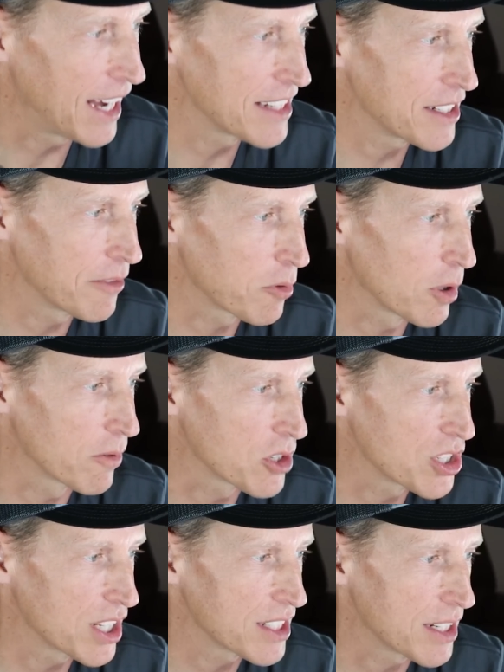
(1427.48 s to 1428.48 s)
lasted for over
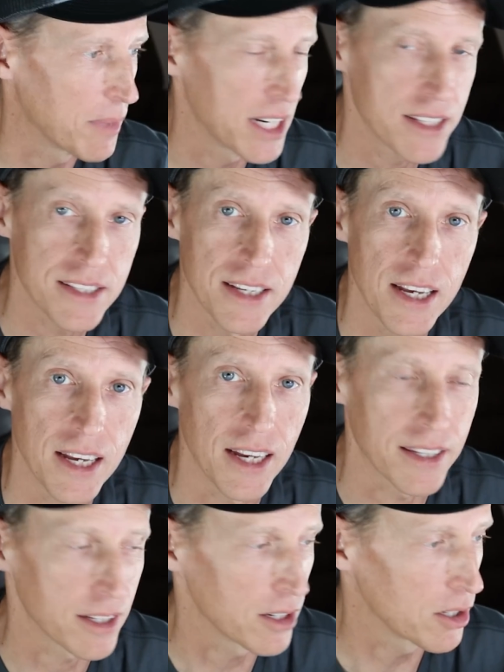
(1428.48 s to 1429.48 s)
60 minutes.
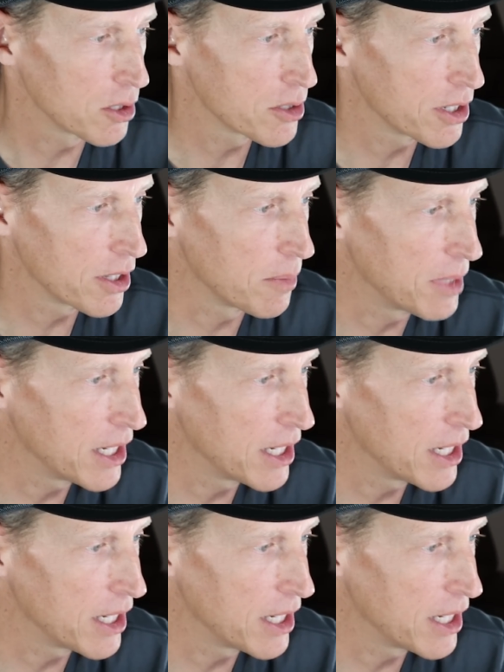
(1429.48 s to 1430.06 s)
At the conclusion of the